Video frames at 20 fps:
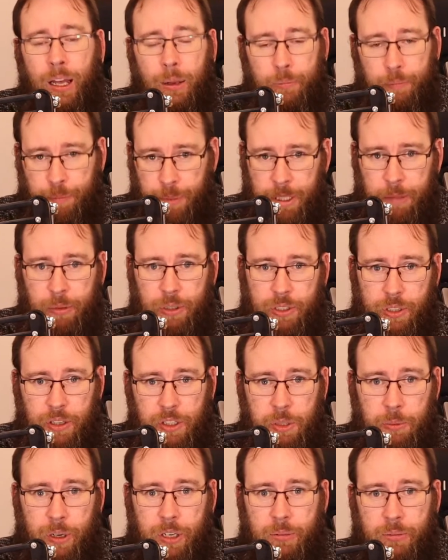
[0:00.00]
People talked
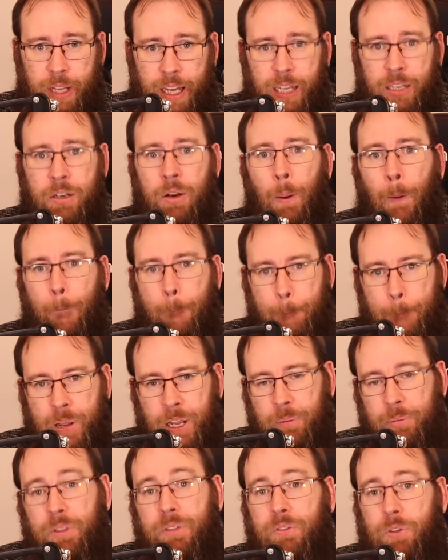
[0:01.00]
about them then.
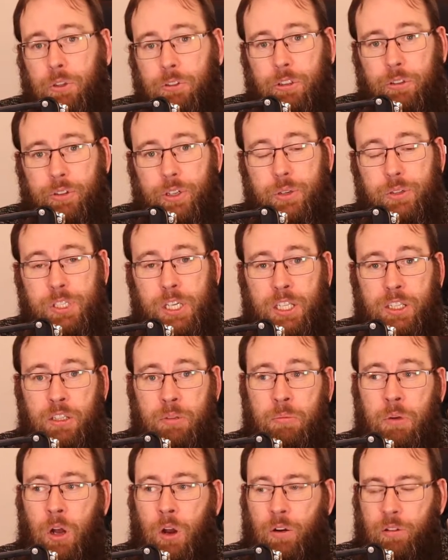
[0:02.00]
People have done reviews on them.
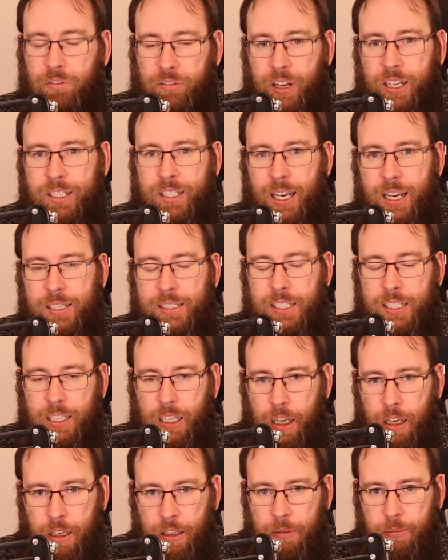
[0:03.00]
Fantastic.
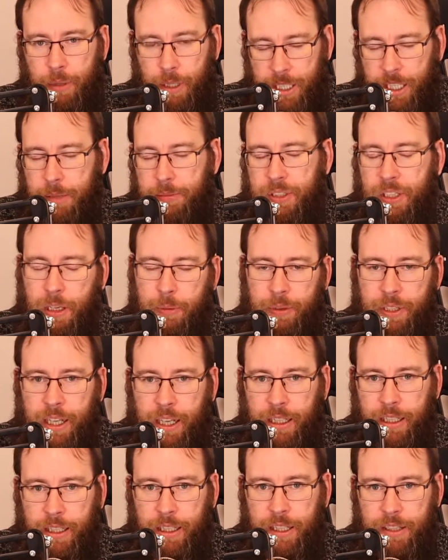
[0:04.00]
But Gibson are
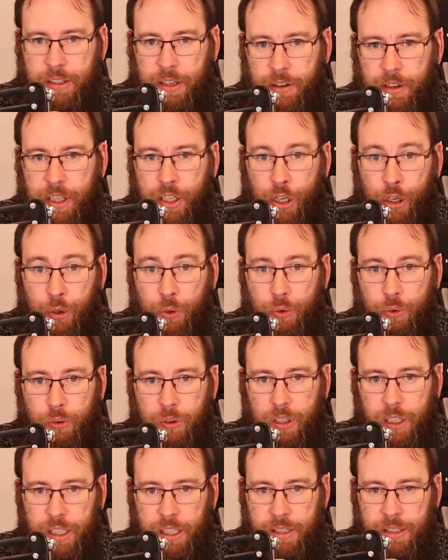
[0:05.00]
pretending these are a new
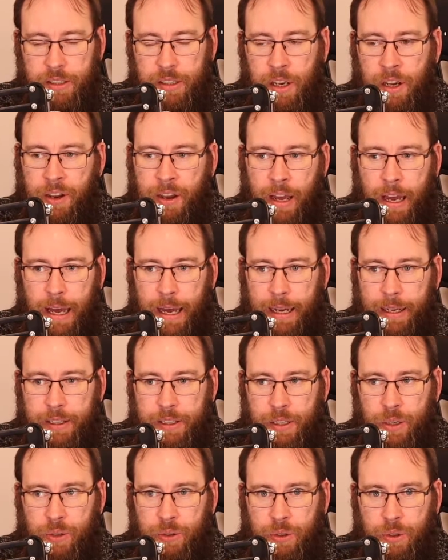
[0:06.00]
release, and I
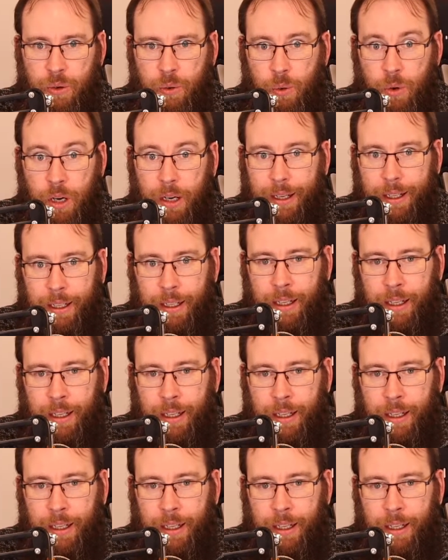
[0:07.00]
don't know why.